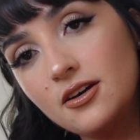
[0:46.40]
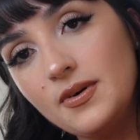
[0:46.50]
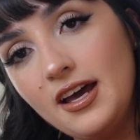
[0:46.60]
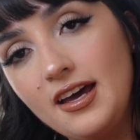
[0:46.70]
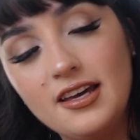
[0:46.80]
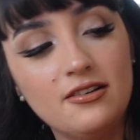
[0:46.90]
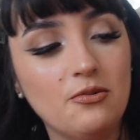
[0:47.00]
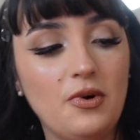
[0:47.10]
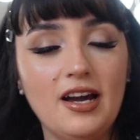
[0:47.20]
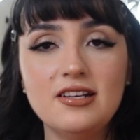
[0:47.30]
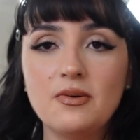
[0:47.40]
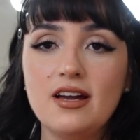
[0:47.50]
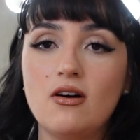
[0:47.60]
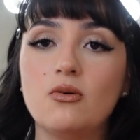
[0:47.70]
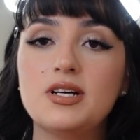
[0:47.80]
go ahead. Why do I
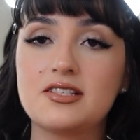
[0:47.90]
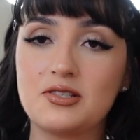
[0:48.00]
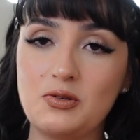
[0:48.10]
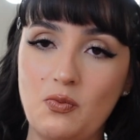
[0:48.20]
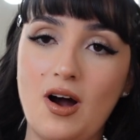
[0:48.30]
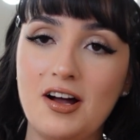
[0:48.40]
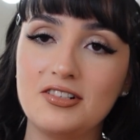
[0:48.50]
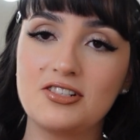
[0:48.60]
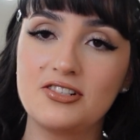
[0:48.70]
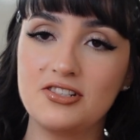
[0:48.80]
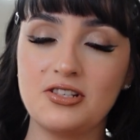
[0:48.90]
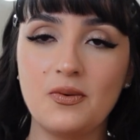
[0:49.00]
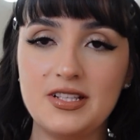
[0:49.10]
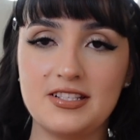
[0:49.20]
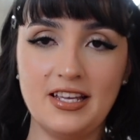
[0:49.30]
always swatch
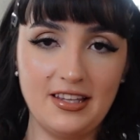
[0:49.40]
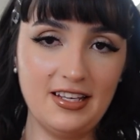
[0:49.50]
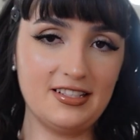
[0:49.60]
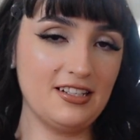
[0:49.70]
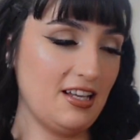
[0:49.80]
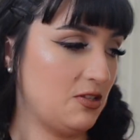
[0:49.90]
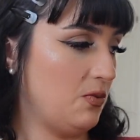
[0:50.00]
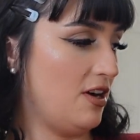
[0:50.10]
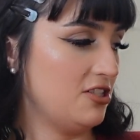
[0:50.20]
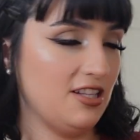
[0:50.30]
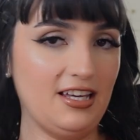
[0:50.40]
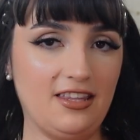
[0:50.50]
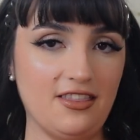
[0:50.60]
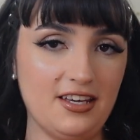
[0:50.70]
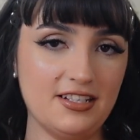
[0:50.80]
so insanely? It's because I swatch it
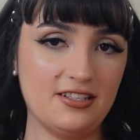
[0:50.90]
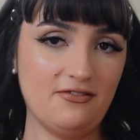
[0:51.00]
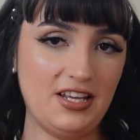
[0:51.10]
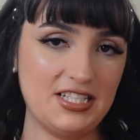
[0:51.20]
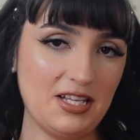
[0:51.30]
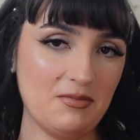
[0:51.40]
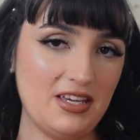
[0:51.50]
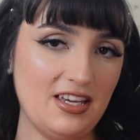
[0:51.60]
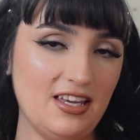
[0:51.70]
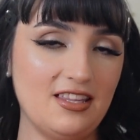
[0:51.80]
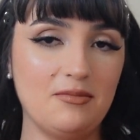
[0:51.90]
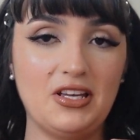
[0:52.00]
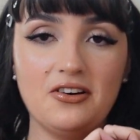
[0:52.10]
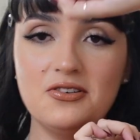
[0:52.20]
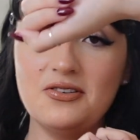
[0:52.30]
like this facing me, and then I'm
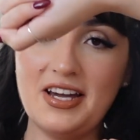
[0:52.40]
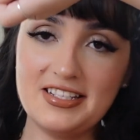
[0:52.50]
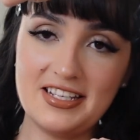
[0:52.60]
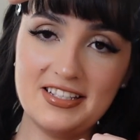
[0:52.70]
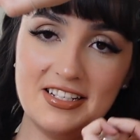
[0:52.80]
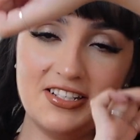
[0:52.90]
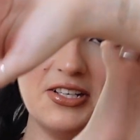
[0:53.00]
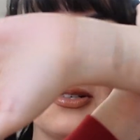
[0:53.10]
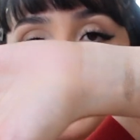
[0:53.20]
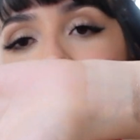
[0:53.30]
like, oh, you guys can see too.